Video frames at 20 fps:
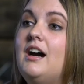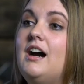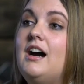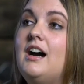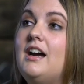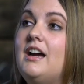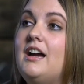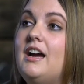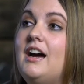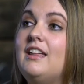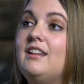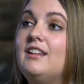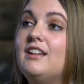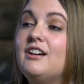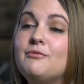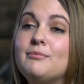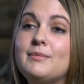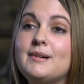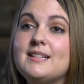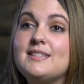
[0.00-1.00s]
I
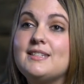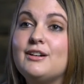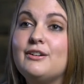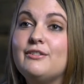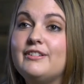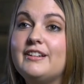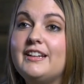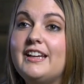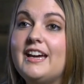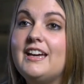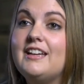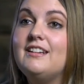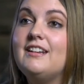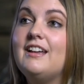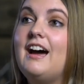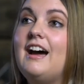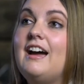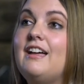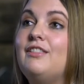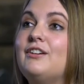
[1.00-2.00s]
love myself
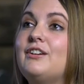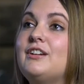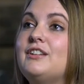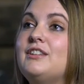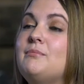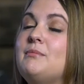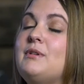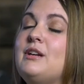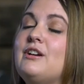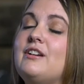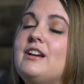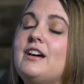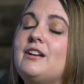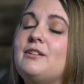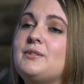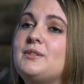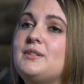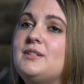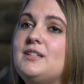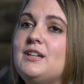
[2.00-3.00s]
again. I look in the mirror and I
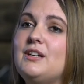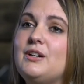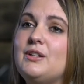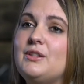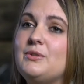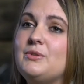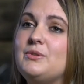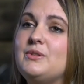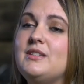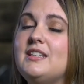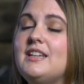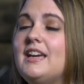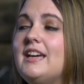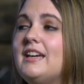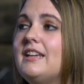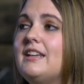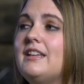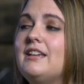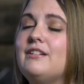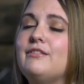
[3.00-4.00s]
don't see all those
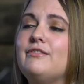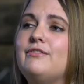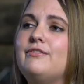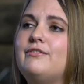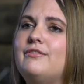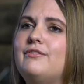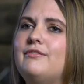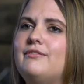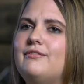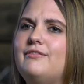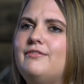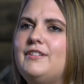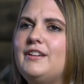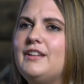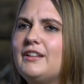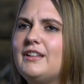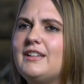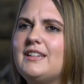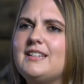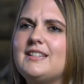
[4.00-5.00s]
negative
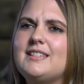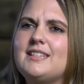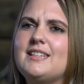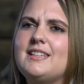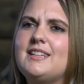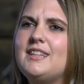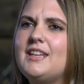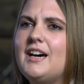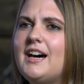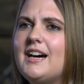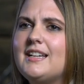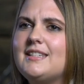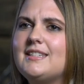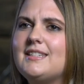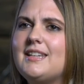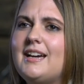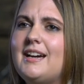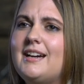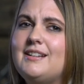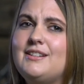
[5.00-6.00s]
feelings and
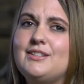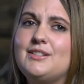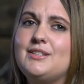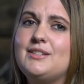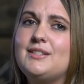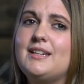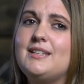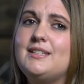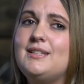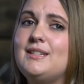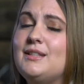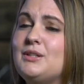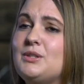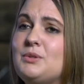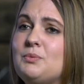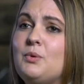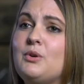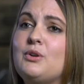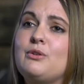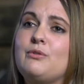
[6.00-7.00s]
thoughts. I see
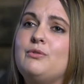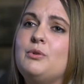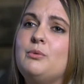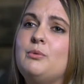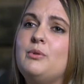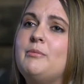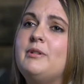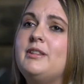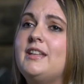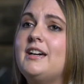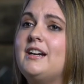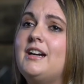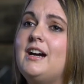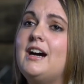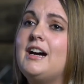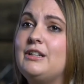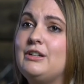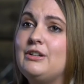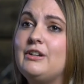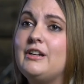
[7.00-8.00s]
this wonderful woman that
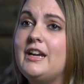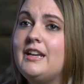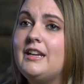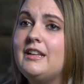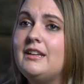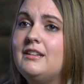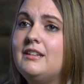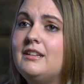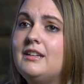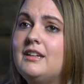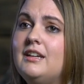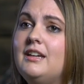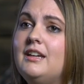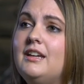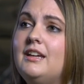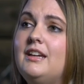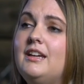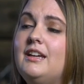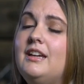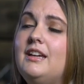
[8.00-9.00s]
God created.
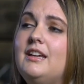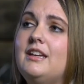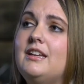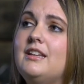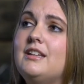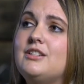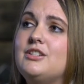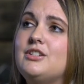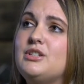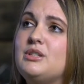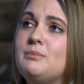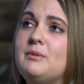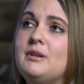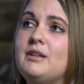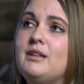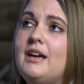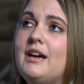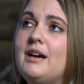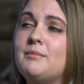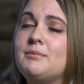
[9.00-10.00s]
And it's just
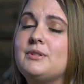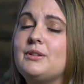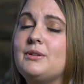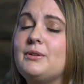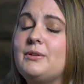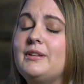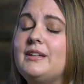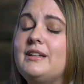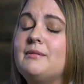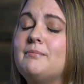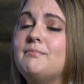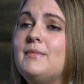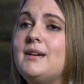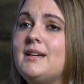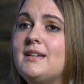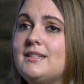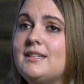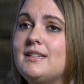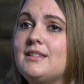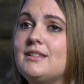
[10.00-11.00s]
been absolutely
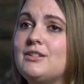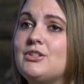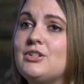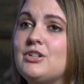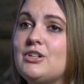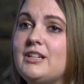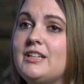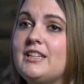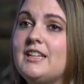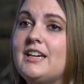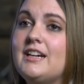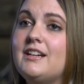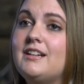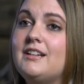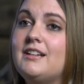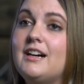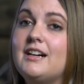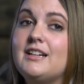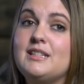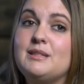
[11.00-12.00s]
amazing, the journey
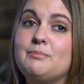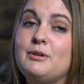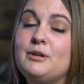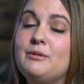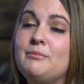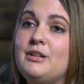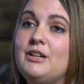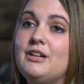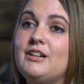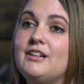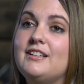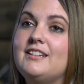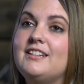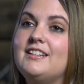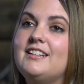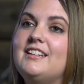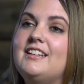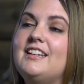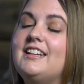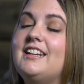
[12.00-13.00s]
that God's put me on.
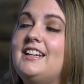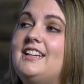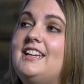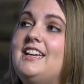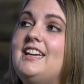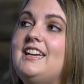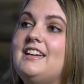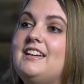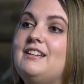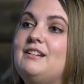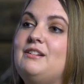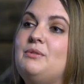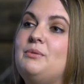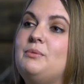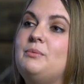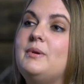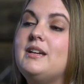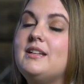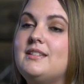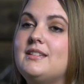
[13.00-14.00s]
And I can't
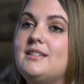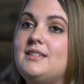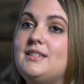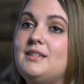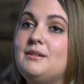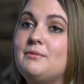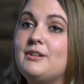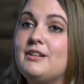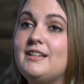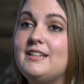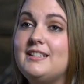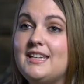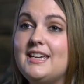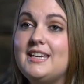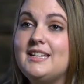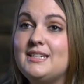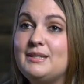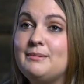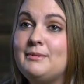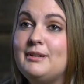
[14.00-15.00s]
wait to see where He
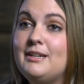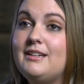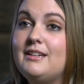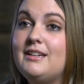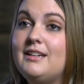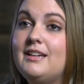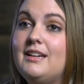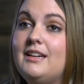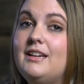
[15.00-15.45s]
takes me.